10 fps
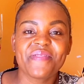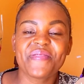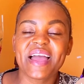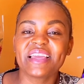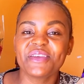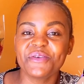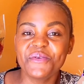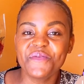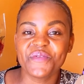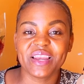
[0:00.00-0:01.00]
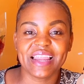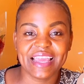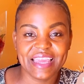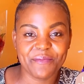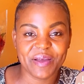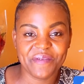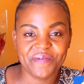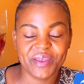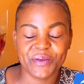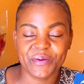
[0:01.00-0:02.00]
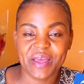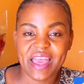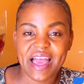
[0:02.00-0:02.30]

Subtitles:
Thank you for liking my video,